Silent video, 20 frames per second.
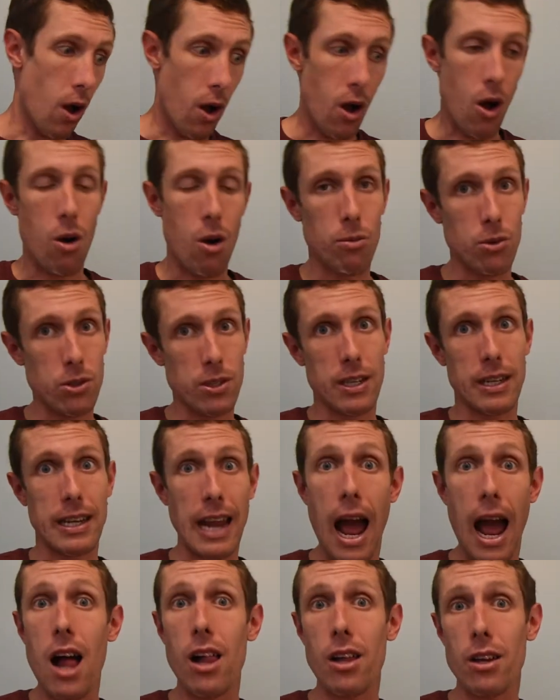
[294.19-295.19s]
almost 1
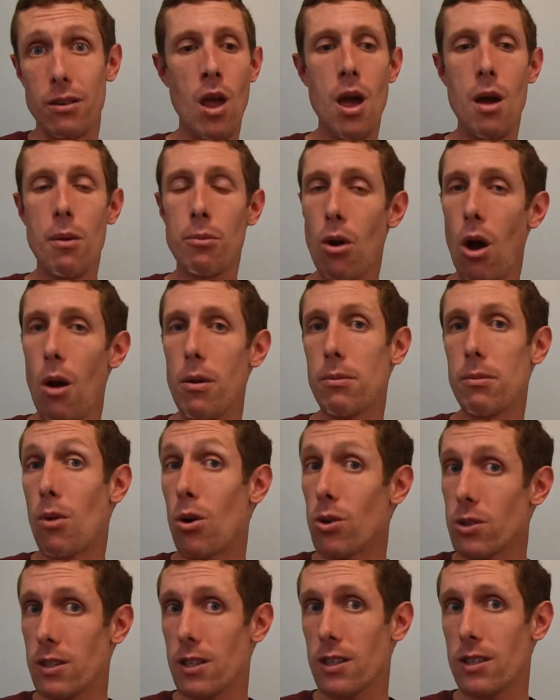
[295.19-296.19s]
gallon. Probably
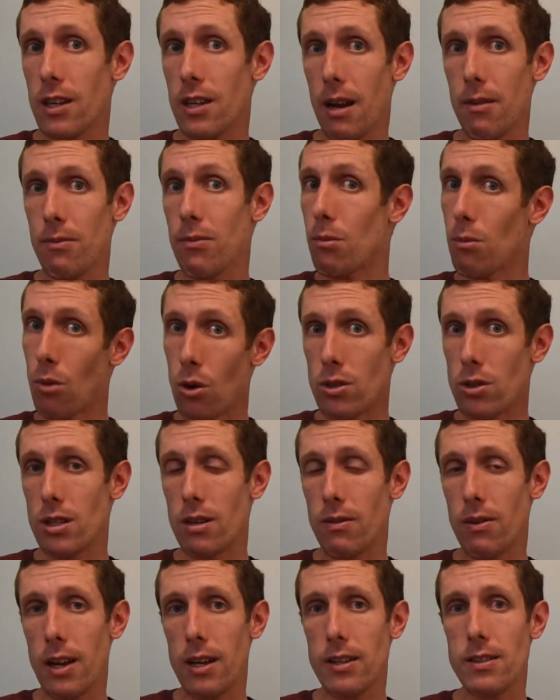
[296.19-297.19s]
most of the time, for most
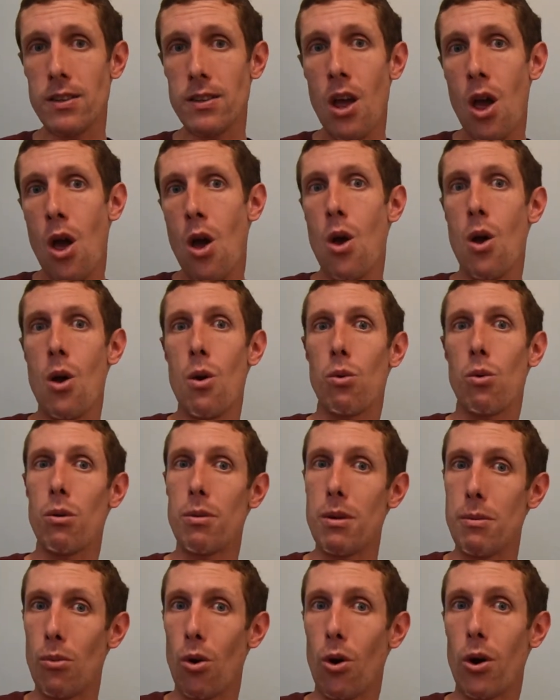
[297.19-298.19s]
of us, will
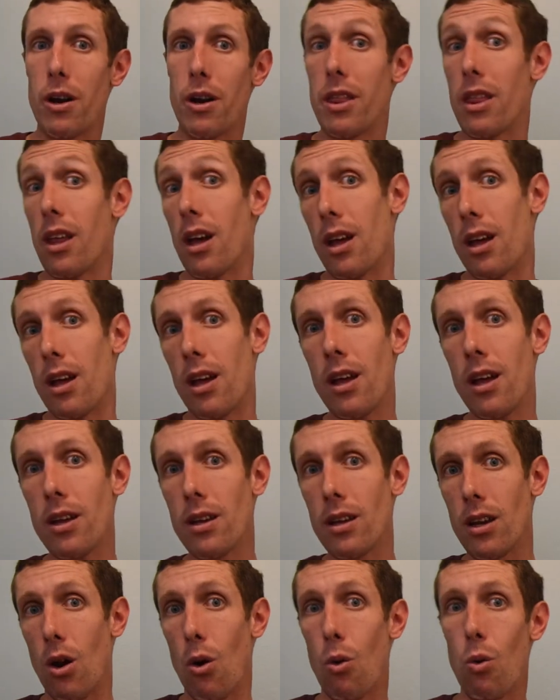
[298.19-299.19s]
be more in the
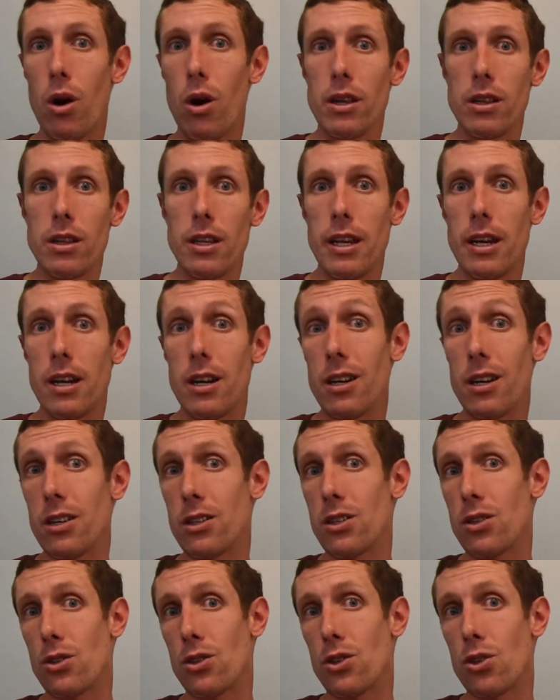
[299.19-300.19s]
1 liter
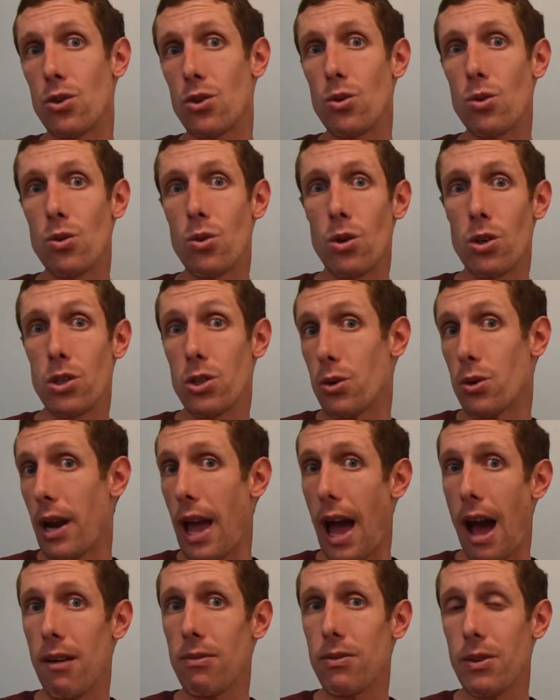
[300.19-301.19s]
to 2 or
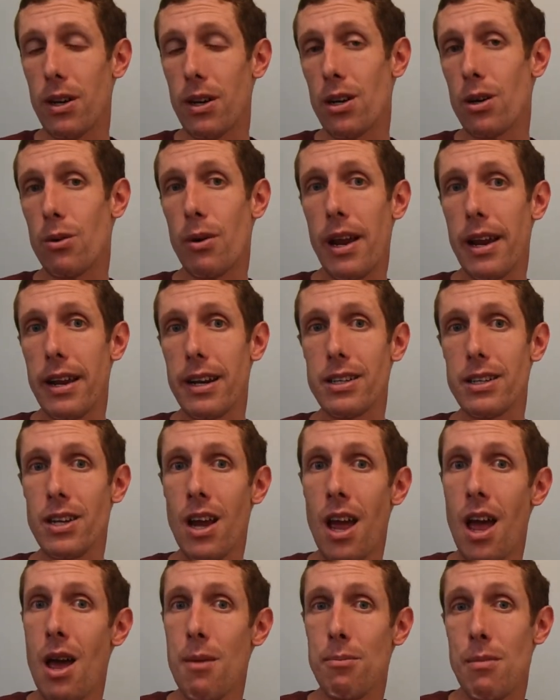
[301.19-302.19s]
2.5 liter range.
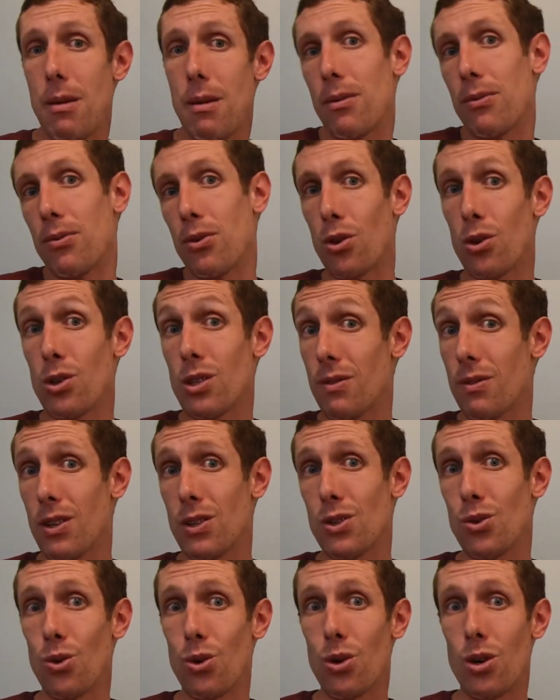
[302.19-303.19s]
Maybe for those of
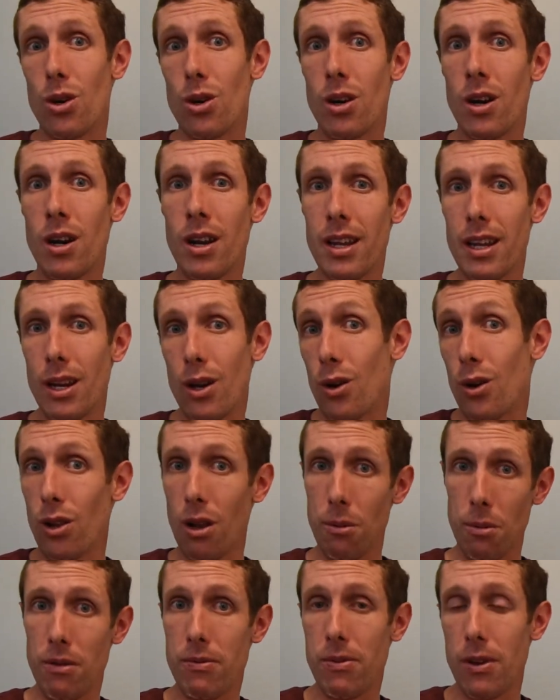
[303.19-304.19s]
us who are a little bit